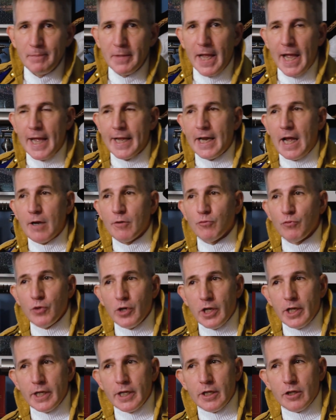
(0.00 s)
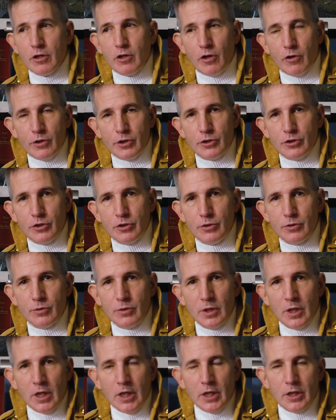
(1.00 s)
And I really encourage you
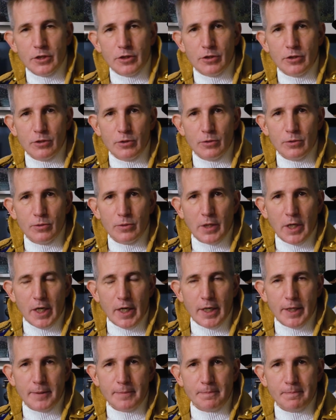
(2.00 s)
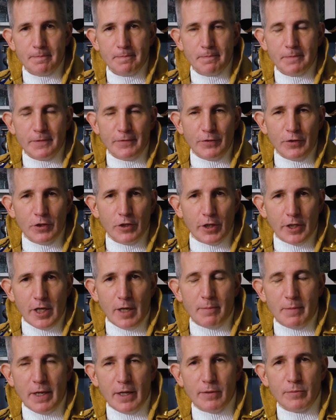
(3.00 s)
to, if you look
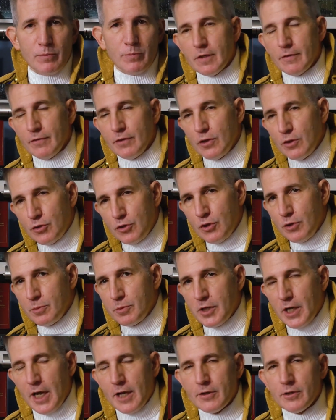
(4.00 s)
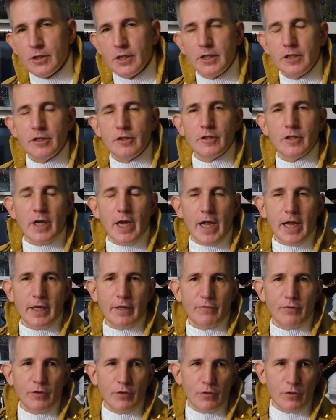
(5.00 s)
on my YouTube channel here, and
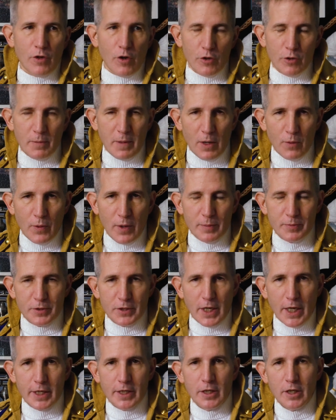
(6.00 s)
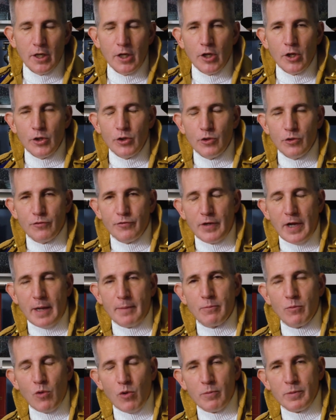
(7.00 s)
if you go to my website, you'll
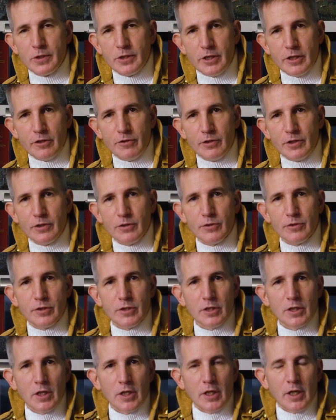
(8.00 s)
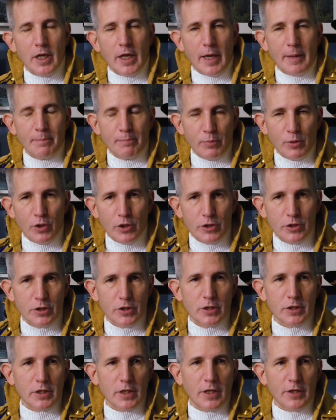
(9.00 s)
find more materials and
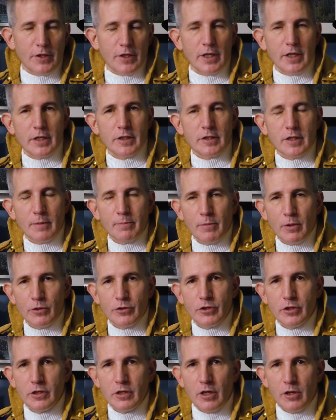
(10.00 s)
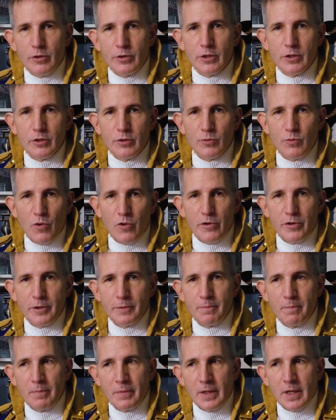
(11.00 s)
books and things on Merci Otis
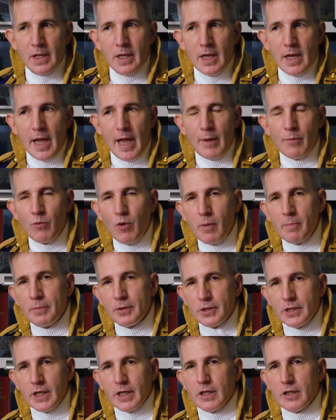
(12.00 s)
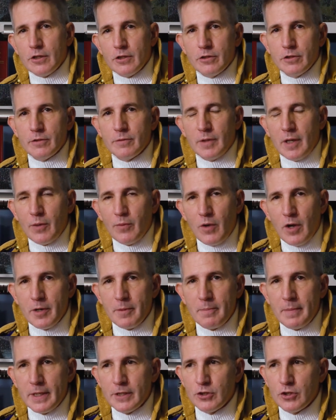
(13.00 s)
Warren. And one particular I want
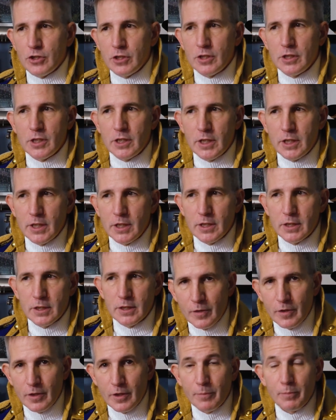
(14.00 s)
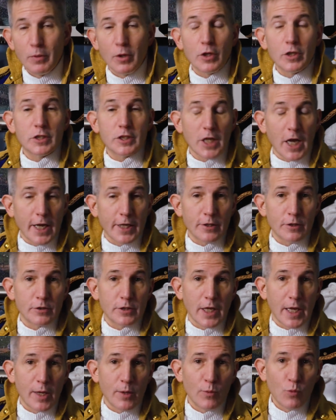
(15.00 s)
to mention is the book
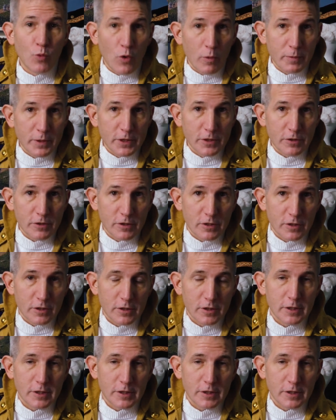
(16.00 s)
titled A Woman's